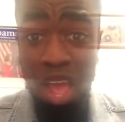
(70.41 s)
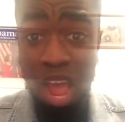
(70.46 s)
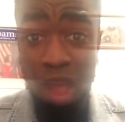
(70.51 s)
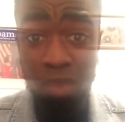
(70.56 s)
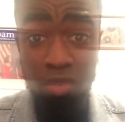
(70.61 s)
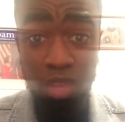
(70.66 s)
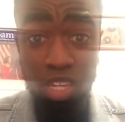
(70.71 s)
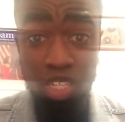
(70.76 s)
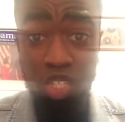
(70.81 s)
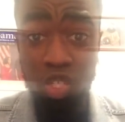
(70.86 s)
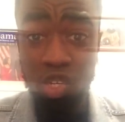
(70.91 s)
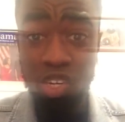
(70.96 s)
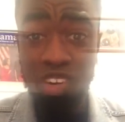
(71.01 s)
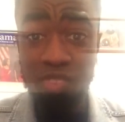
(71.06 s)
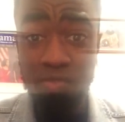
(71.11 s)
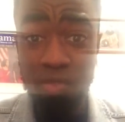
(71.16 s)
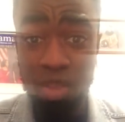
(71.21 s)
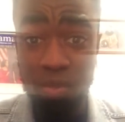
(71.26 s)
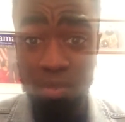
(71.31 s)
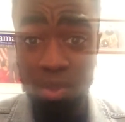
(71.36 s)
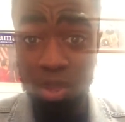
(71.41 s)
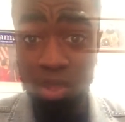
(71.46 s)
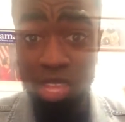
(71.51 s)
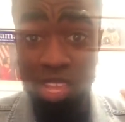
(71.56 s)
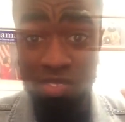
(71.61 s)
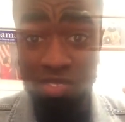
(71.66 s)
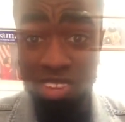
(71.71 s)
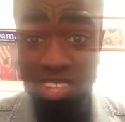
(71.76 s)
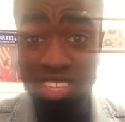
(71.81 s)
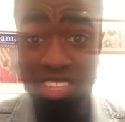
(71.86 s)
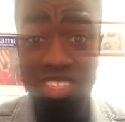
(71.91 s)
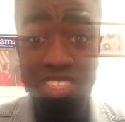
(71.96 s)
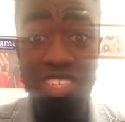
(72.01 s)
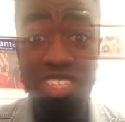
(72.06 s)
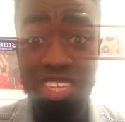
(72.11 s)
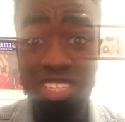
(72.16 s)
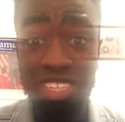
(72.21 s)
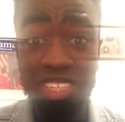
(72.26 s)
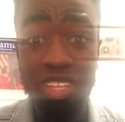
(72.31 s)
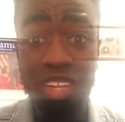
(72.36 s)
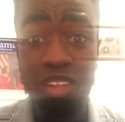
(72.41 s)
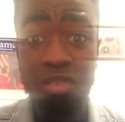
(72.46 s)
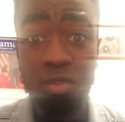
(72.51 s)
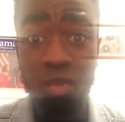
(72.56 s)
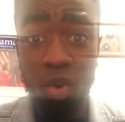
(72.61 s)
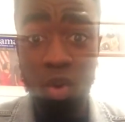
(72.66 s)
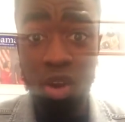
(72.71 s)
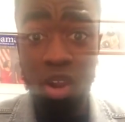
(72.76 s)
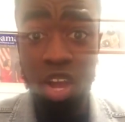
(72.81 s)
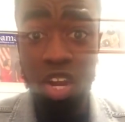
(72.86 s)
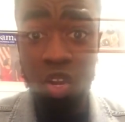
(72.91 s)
I'm not sure if Meek Mill even exists anymore.